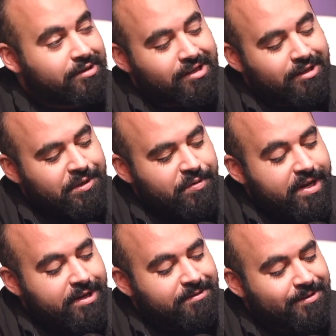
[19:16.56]
Are you
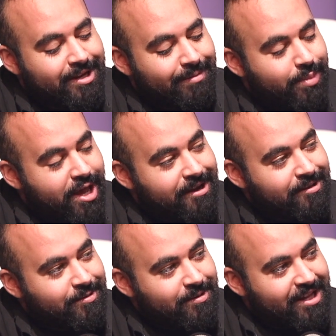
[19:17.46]
eager to get back
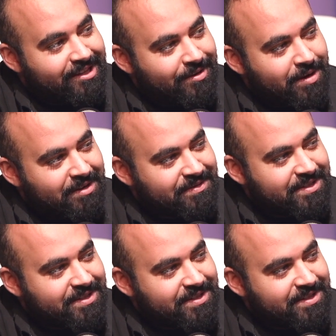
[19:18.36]
into that creative